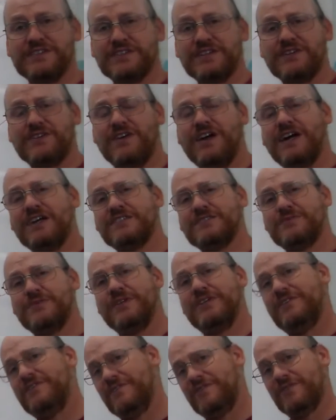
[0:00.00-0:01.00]
and it's a
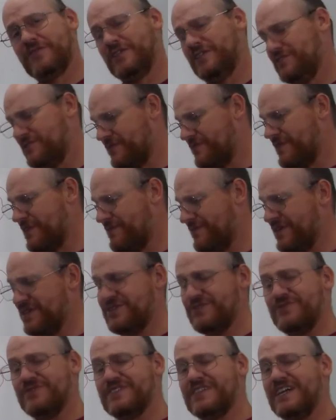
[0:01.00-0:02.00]
crosswind and we're using
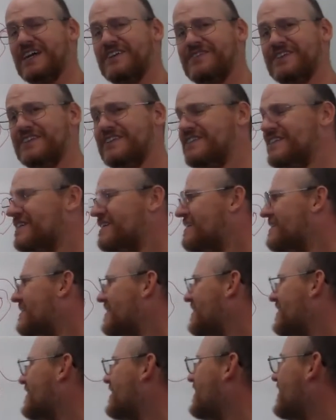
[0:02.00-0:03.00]
runway 27,
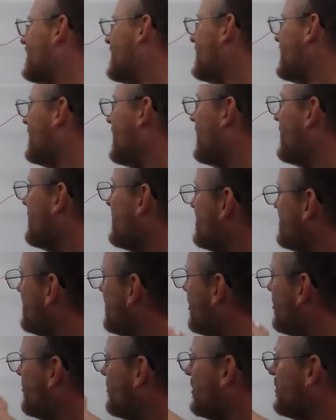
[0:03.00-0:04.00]
I always
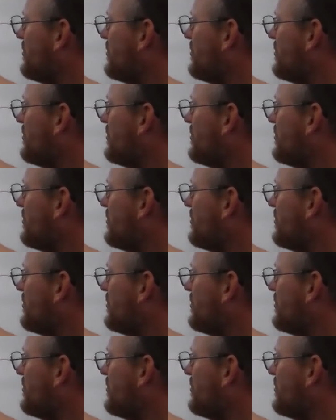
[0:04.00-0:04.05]
tell